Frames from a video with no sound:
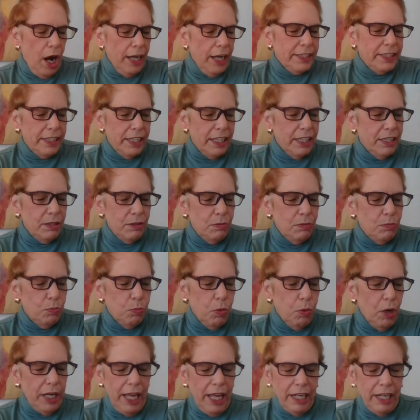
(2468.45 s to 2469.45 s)
I did
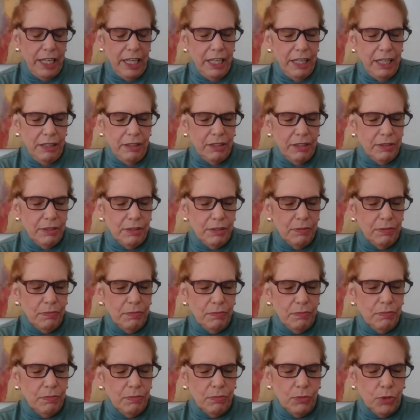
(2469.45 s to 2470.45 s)
what any
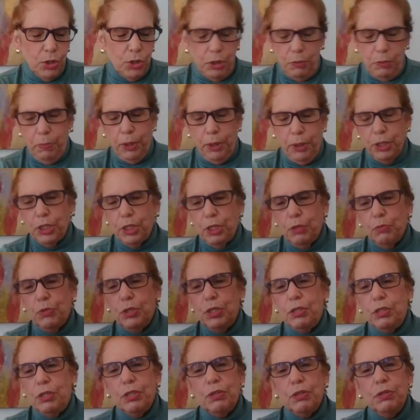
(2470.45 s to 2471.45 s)
good person
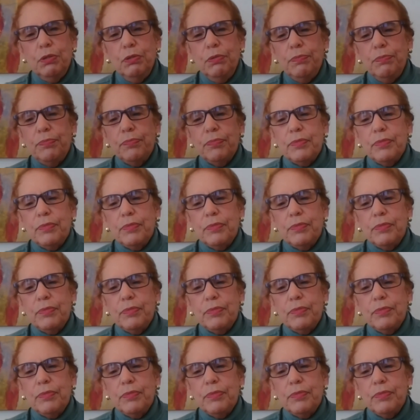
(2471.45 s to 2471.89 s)
would do.